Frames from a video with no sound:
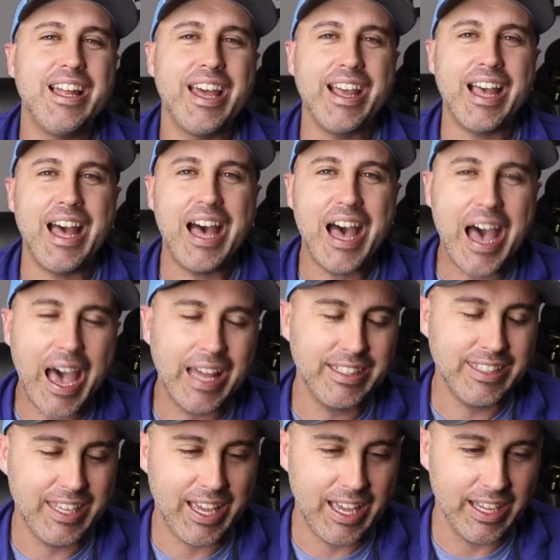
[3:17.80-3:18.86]
like
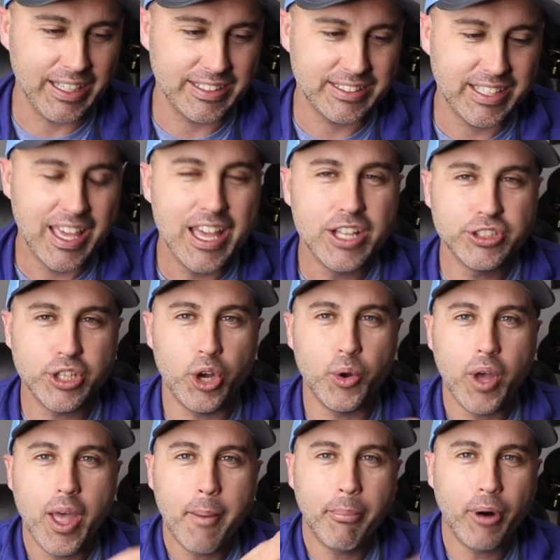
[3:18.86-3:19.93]
hotcakes.
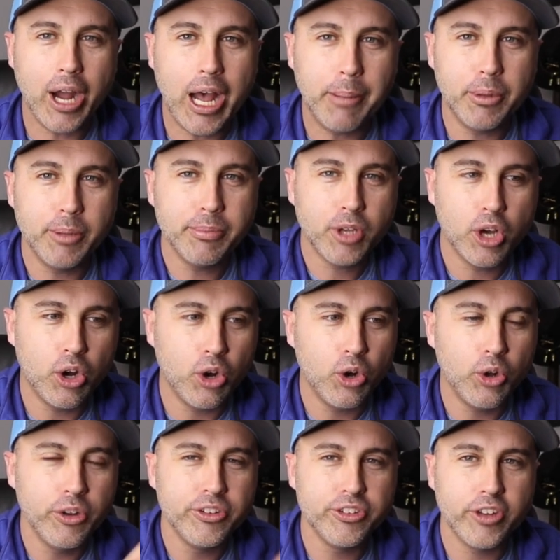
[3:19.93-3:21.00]
So problem,
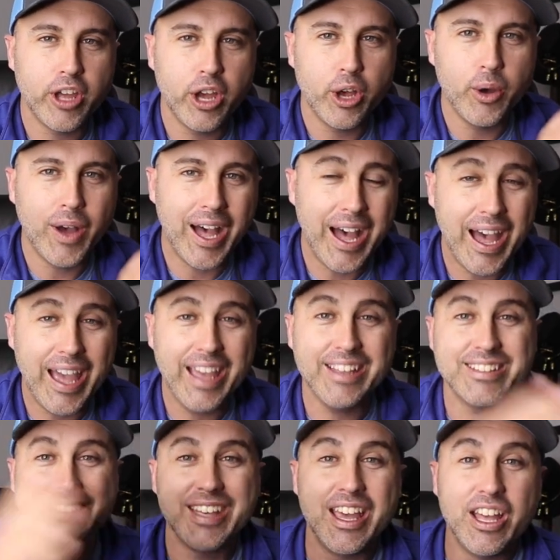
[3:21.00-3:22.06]
cold, snow,
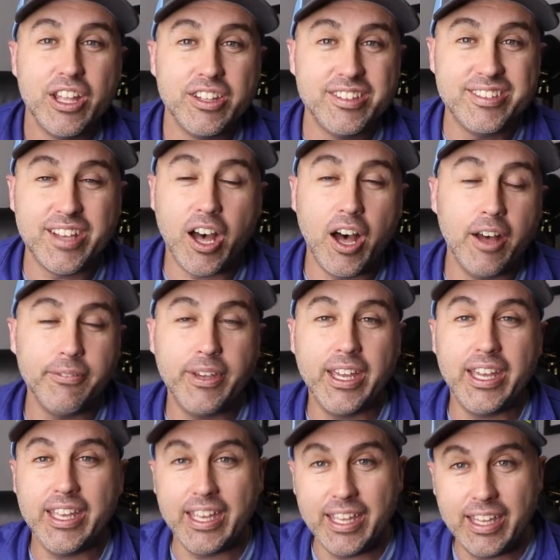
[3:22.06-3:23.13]
ice,
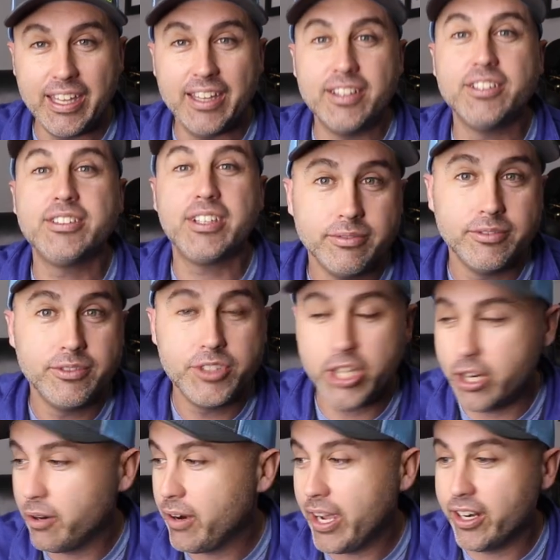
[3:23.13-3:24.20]
solving is
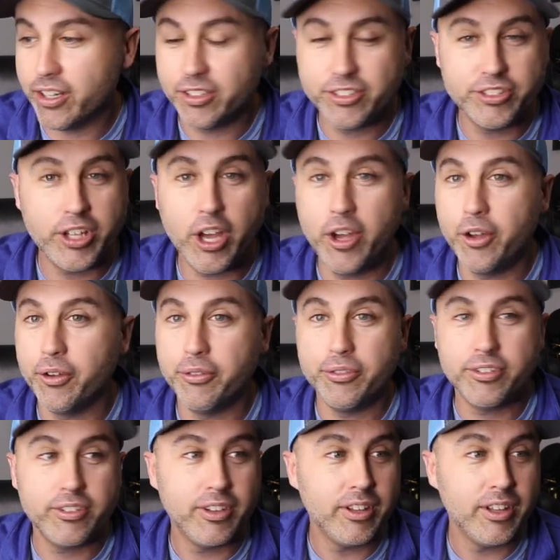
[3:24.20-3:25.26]
generators,
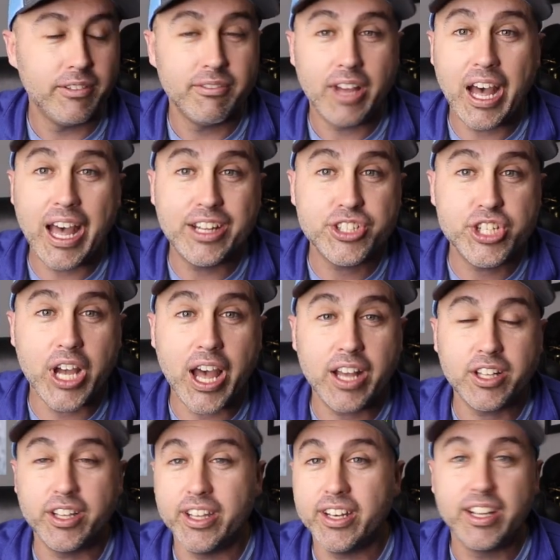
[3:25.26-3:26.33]
stoves, hot
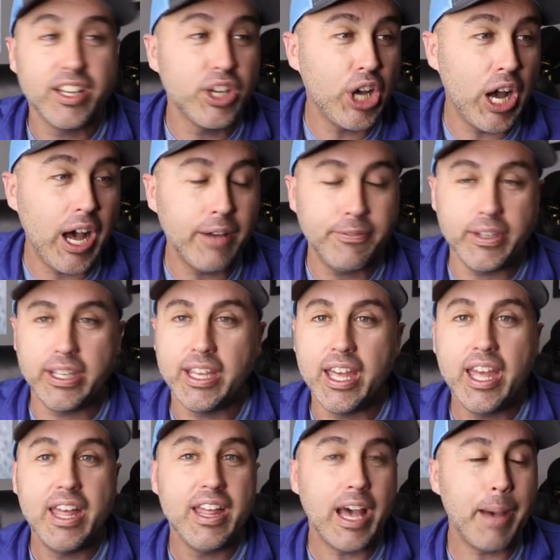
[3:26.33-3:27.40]
chocolate, coffee.
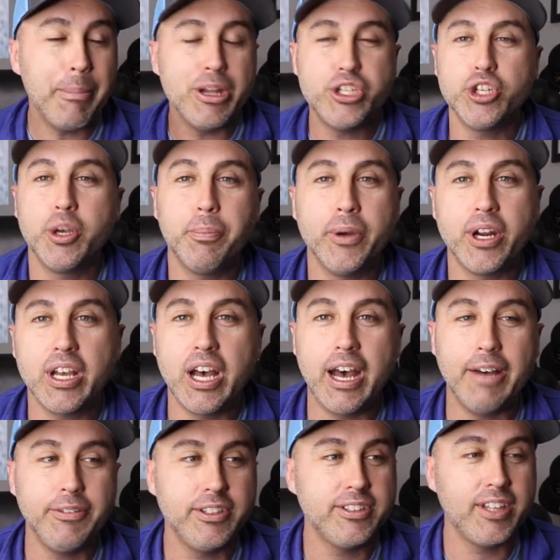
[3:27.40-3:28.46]
I bet you could put a
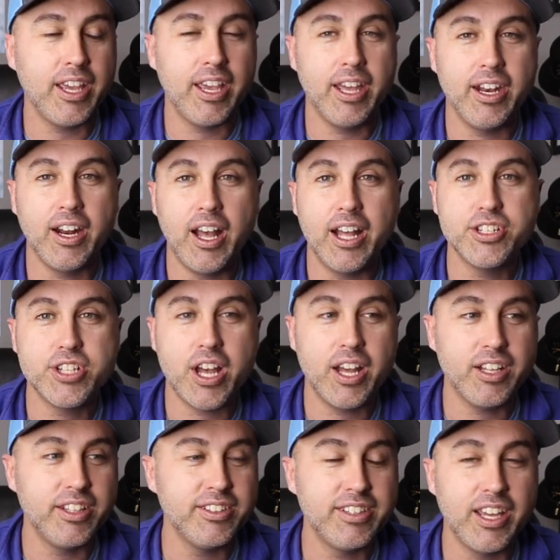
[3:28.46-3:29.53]
coffee stand and a hot
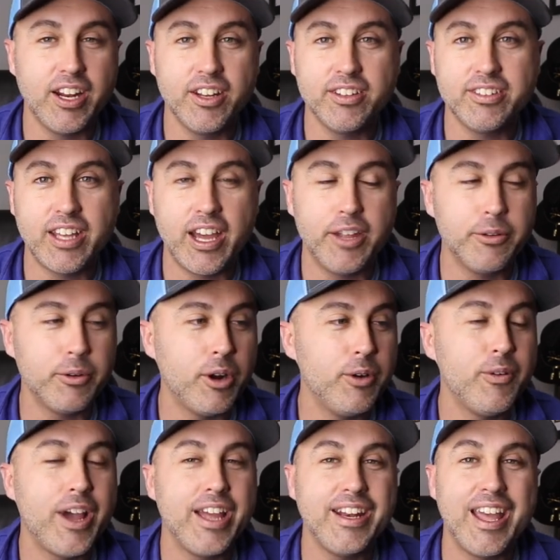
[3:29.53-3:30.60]
chocolate stand on the side of the road
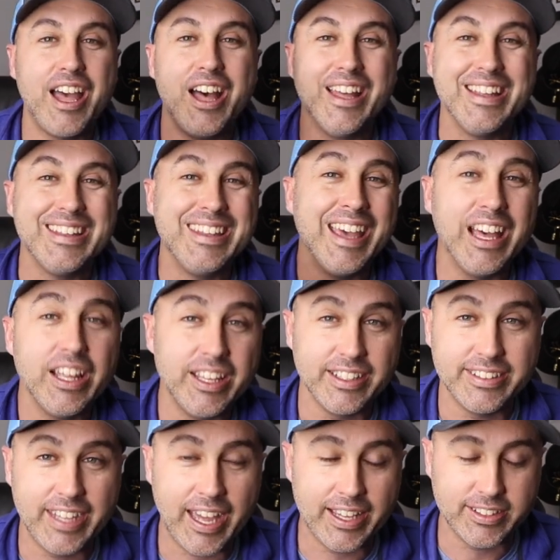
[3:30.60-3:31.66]
right now and kill it in
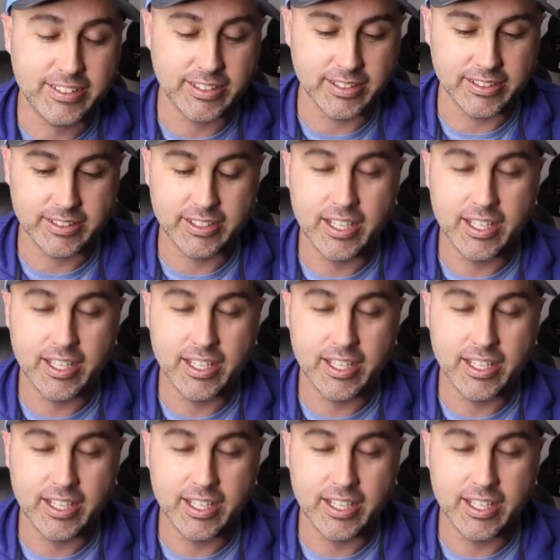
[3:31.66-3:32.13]
Texas